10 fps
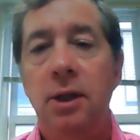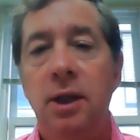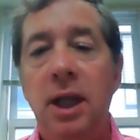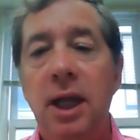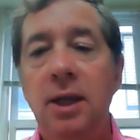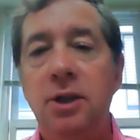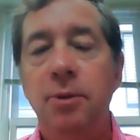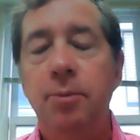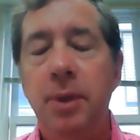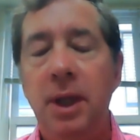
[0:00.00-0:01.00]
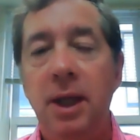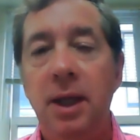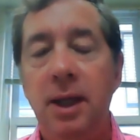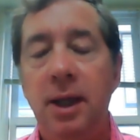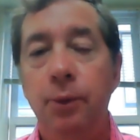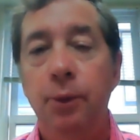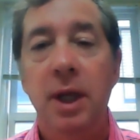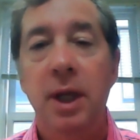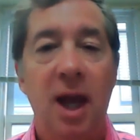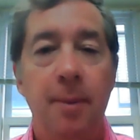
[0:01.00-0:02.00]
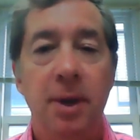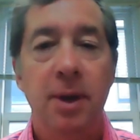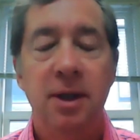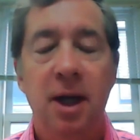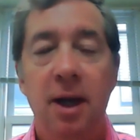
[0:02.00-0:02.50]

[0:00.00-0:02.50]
need to be re-examined,